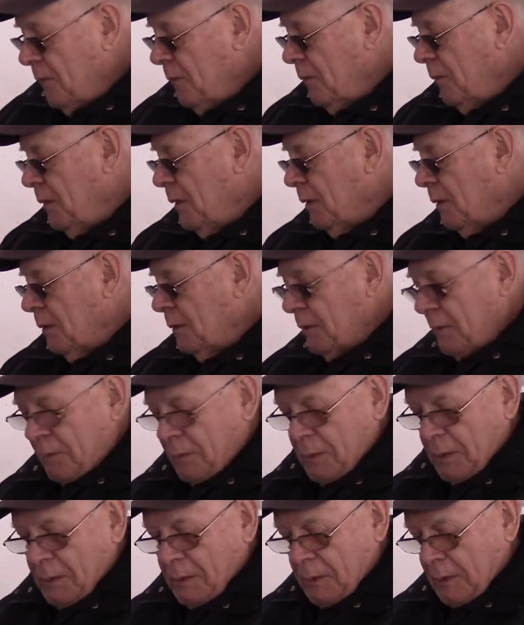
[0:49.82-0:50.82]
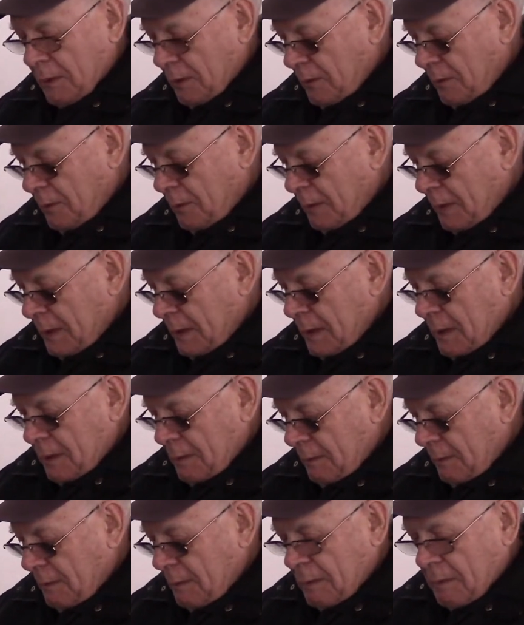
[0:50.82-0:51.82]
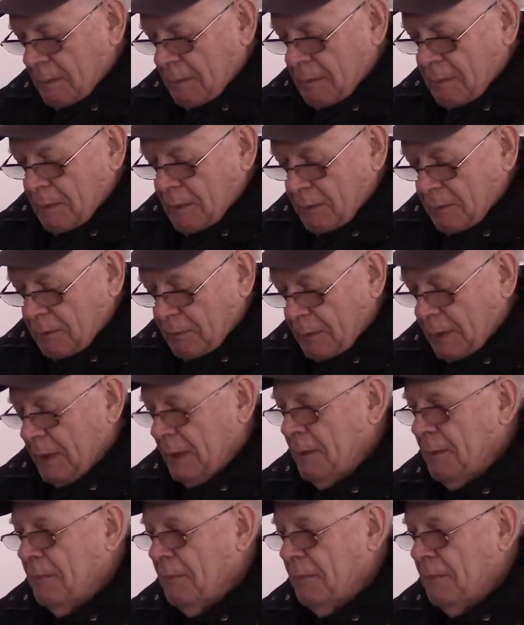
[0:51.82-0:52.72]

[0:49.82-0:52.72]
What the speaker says: we're going to do it this way.